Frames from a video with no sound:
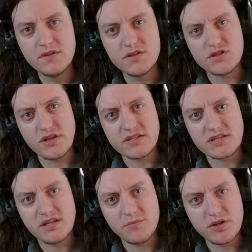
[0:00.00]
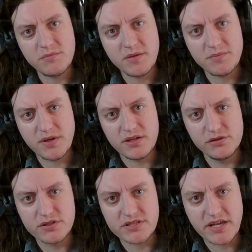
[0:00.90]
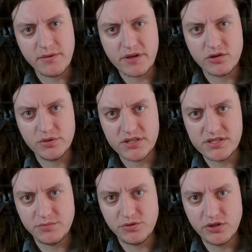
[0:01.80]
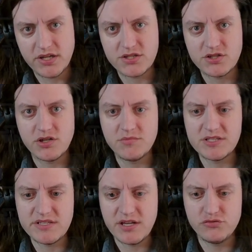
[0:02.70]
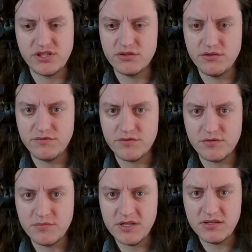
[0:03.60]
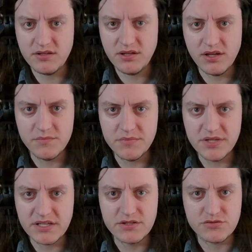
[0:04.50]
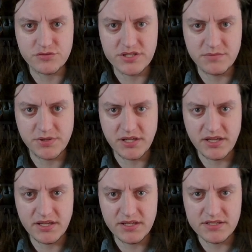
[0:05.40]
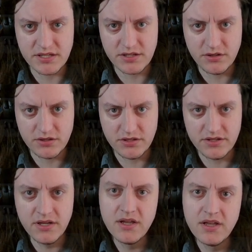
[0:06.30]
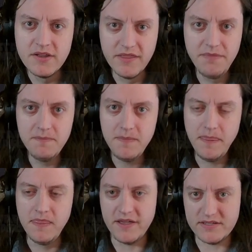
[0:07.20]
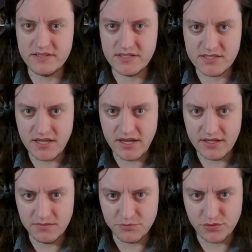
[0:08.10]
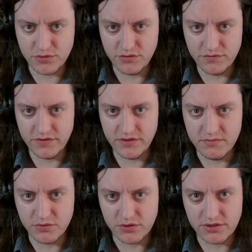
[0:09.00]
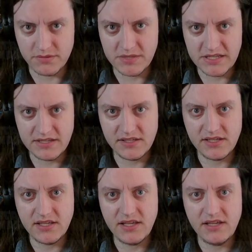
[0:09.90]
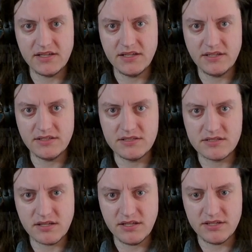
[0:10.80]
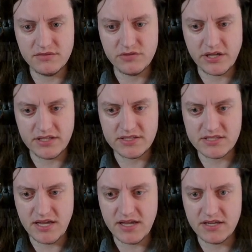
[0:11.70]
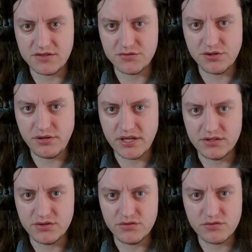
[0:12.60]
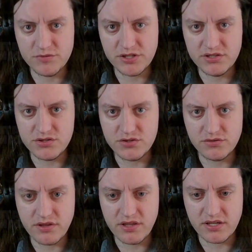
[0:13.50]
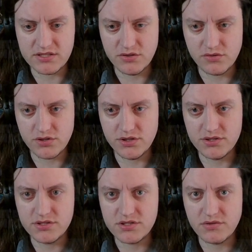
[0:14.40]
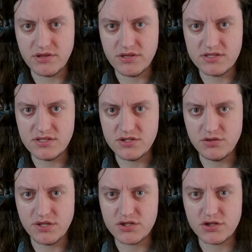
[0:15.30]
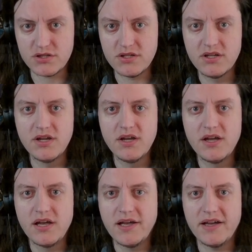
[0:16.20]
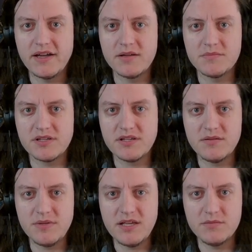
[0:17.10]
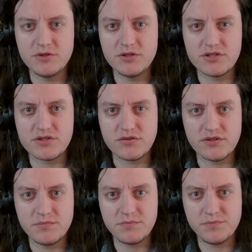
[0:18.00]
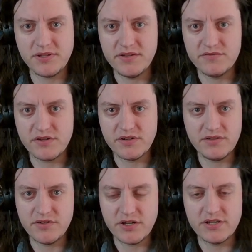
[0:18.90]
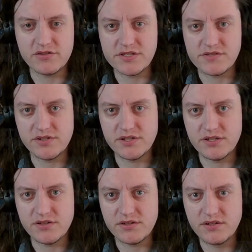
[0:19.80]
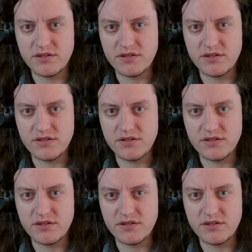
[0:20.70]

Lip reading: So that's going to put him up. Luke Skywalker will get to deploy next turn, but this is actually really good for me because resupply is a card that does not improve the board immediately, and it against aggro, I normally don't think it's so good. So in this situation, I'm going to be able to sort of play very, very aggressively here.